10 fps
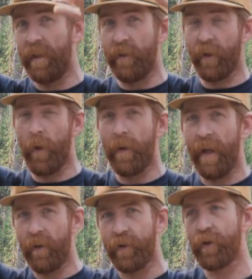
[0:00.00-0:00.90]
as you're going
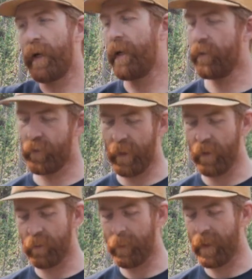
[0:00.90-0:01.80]
down
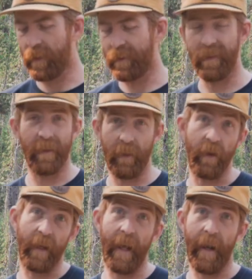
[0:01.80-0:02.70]
trails because
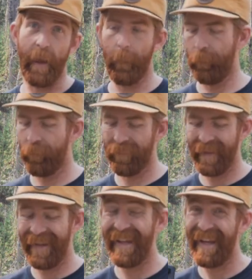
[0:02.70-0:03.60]
you could hit it.
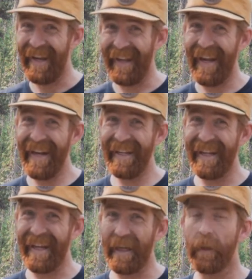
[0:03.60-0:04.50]
And
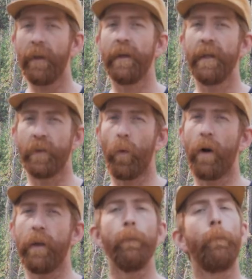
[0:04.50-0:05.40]
hitting it is
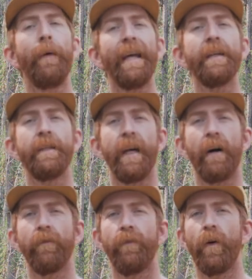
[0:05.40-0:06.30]
one of the biggest
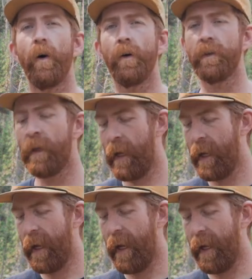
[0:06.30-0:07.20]
downfalls
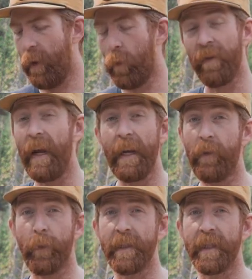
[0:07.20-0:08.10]
with any
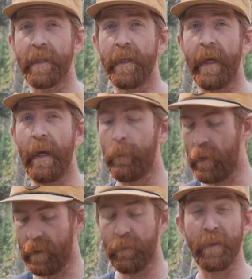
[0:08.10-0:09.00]
360
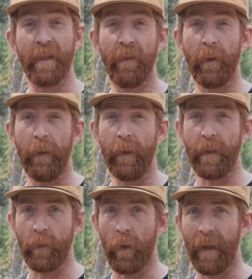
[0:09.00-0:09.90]
camera, specifically
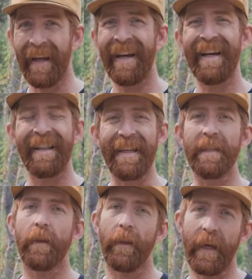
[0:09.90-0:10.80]
this one.
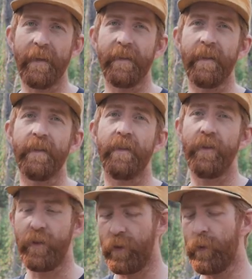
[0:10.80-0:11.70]
These lenses
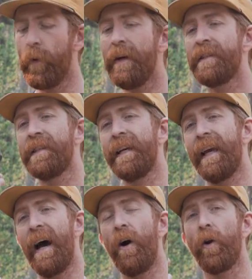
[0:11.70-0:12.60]
do stick
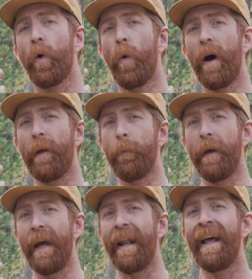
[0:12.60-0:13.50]
out quite a bit,